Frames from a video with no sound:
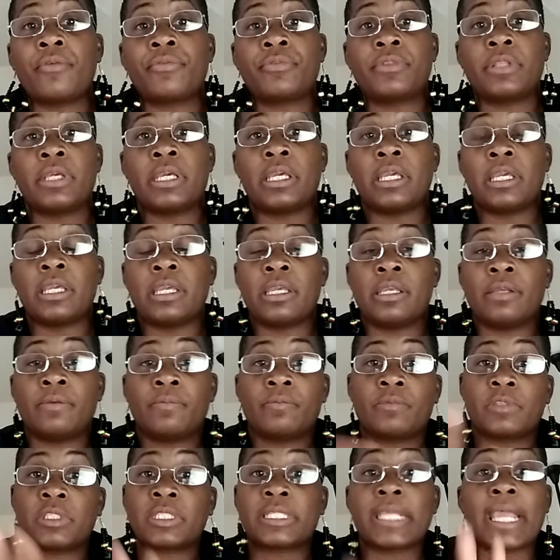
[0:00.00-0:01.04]

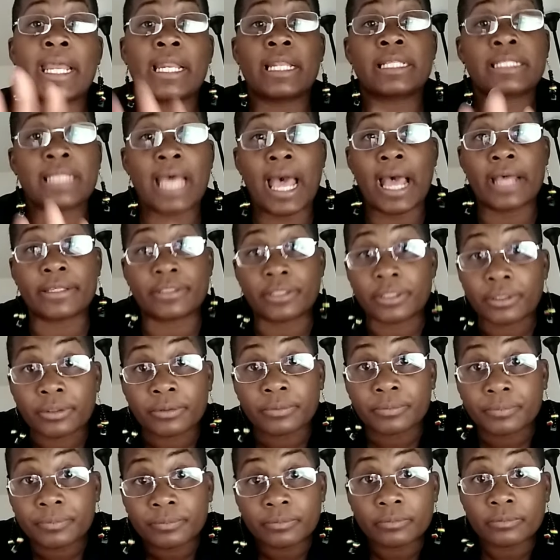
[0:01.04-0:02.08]
and we even
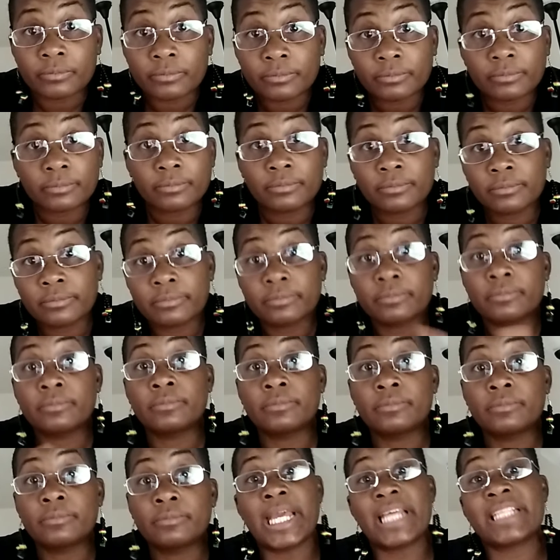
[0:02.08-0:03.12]
keep our own on the
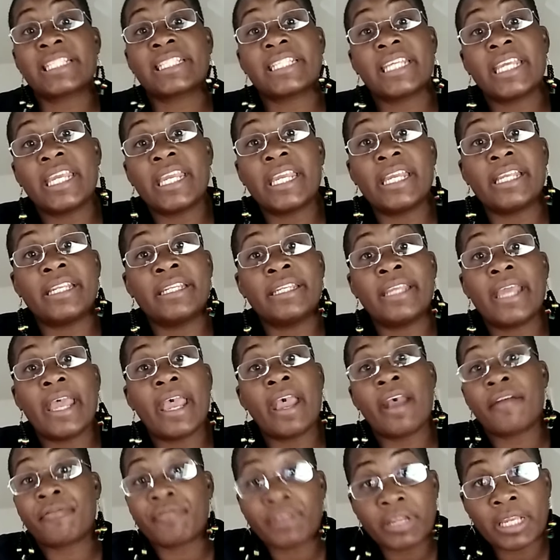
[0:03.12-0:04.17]
cart.
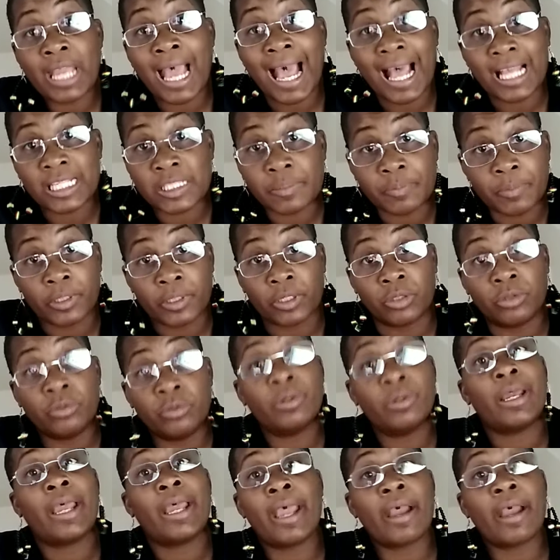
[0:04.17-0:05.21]
So they make sure that you're
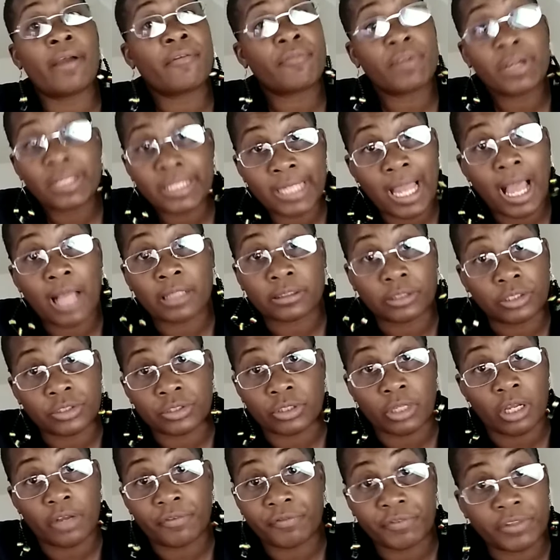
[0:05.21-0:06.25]
constantly
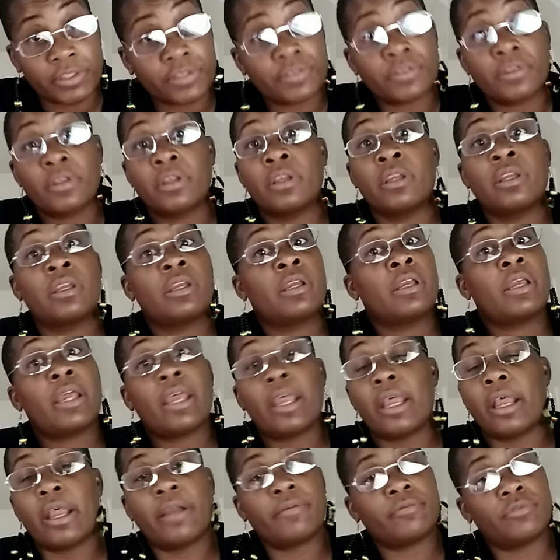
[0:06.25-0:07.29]
sanitizing
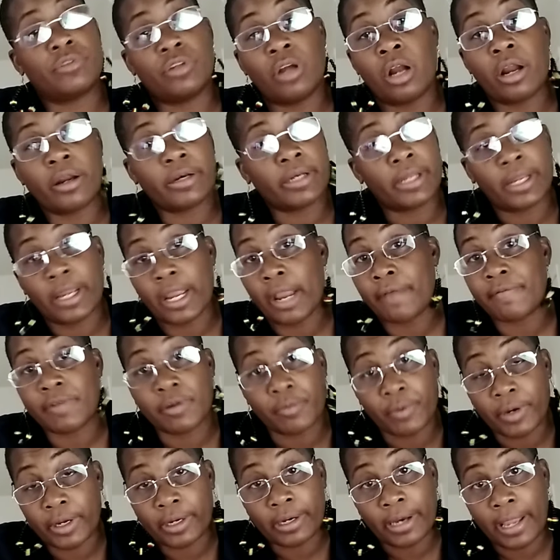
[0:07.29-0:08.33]
your hands.
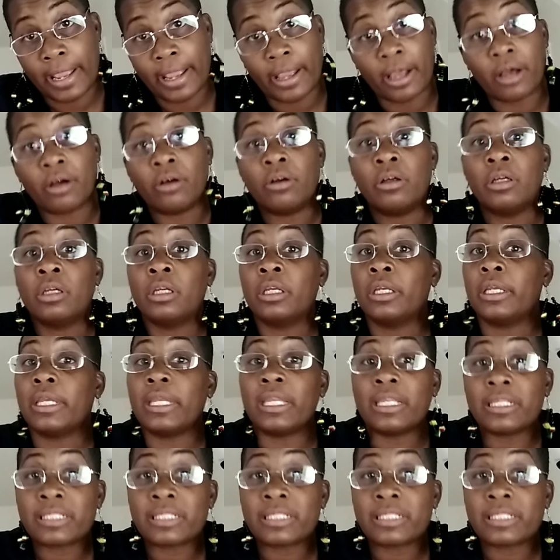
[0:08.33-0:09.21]
Your